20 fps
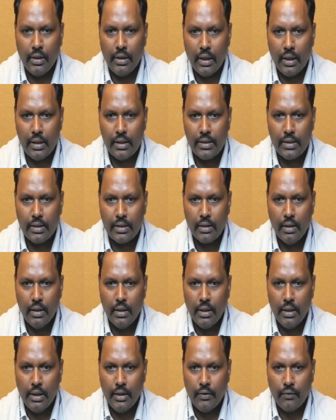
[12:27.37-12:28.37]
Else,
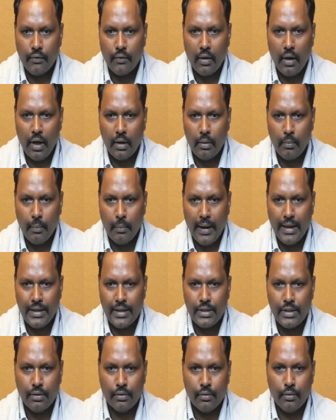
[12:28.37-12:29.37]
if not
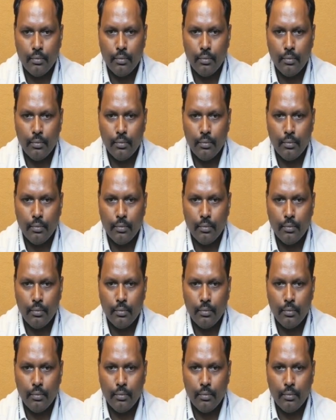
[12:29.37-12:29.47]
matched,